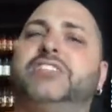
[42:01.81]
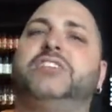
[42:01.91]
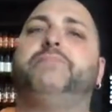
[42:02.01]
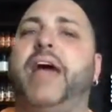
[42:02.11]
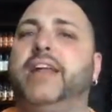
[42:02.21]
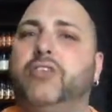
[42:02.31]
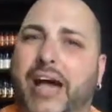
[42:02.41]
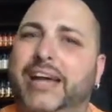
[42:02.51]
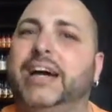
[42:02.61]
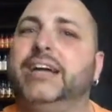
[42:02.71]
such a bad go. I
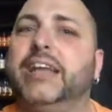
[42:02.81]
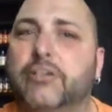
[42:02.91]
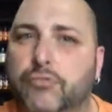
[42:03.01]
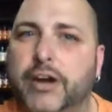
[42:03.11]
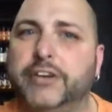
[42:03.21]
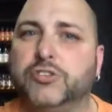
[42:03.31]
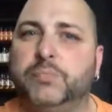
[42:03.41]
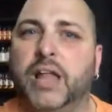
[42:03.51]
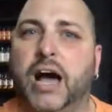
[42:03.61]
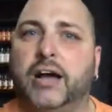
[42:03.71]
had kind of like a writer's
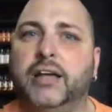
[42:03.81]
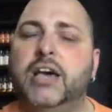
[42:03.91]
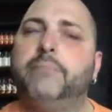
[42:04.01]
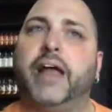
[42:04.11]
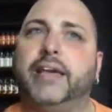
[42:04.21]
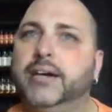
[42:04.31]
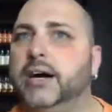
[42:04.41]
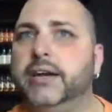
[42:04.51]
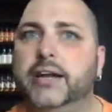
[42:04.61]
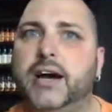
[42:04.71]
block, but I
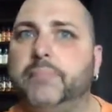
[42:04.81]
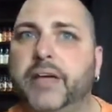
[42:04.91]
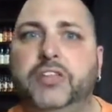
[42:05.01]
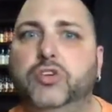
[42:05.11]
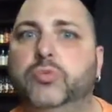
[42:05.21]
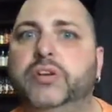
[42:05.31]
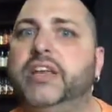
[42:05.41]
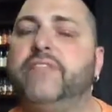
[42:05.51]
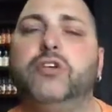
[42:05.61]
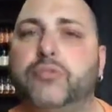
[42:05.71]
cut it up, and you would
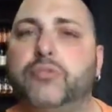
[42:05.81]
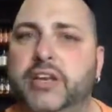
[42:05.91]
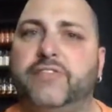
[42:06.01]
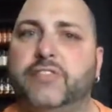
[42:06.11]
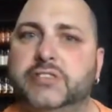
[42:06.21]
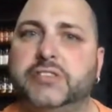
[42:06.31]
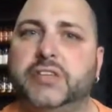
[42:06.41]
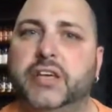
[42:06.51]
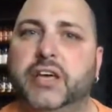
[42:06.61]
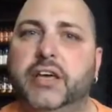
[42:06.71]
never know the difference.
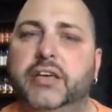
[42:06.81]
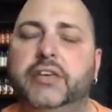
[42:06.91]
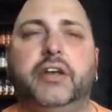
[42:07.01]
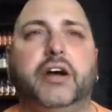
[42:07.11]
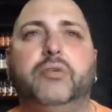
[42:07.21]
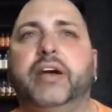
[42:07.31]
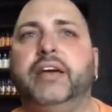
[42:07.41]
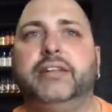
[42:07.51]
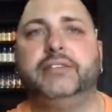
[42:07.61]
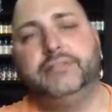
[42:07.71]
You know, it, eh,
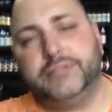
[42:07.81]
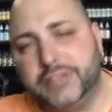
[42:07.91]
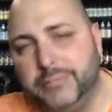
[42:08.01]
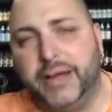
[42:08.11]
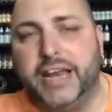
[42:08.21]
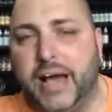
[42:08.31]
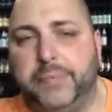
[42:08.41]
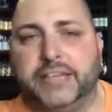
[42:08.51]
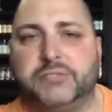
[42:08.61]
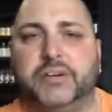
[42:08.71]
there might not
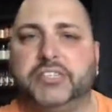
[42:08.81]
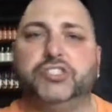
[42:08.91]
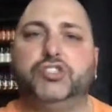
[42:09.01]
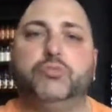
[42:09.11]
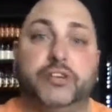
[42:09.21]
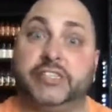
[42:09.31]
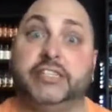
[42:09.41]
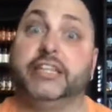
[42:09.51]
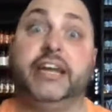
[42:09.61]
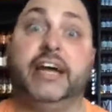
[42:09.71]
be as much as humor as
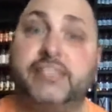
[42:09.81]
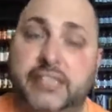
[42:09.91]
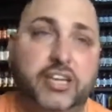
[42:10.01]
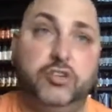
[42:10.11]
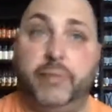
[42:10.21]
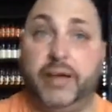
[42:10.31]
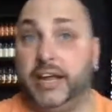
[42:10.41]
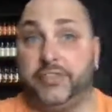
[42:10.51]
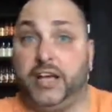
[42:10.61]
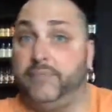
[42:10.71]
in the next thing, and you may
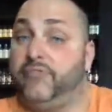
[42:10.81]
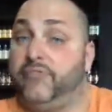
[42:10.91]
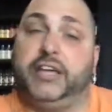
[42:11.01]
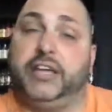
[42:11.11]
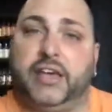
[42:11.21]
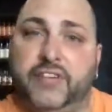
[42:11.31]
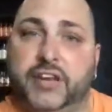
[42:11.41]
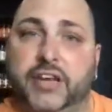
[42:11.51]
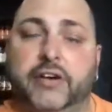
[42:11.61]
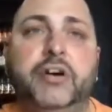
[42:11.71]
not think I'm funny in that
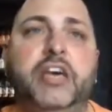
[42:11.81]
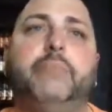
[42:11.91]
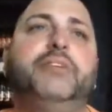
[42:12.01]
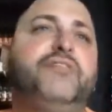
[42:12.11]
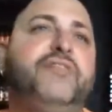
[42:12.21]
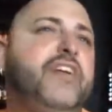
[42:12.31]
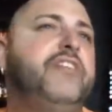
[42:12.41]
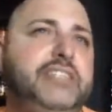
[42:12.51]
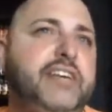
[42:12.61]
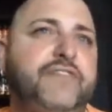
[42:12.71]
video. But it's very
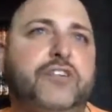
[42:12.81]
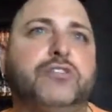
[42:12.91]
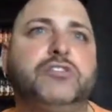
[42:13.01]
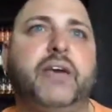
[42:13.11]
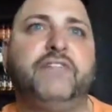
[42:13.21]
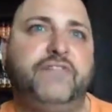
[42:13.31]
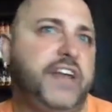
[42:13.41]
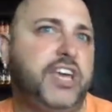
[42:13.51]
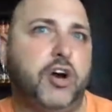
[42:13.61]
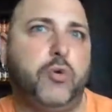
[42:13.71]
difficult to make a
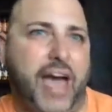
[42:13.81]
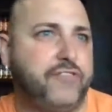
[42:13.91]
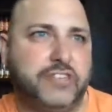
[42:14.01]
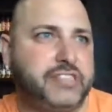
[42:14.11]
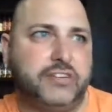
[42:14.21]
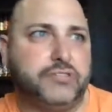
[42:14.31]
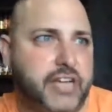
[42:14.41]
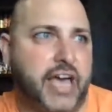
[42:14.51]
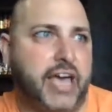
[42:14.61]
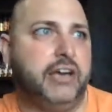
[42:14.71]
video every single
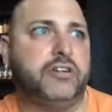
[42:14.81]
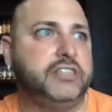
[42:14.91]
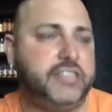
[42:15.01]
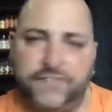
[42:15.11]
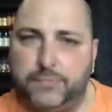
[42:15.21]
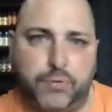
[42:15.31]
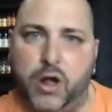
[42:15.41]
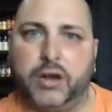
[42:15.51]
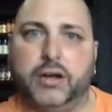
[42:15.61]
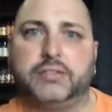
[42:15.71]
day on a different
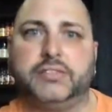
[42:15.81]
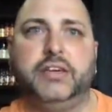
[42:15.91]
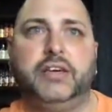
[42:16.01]
product,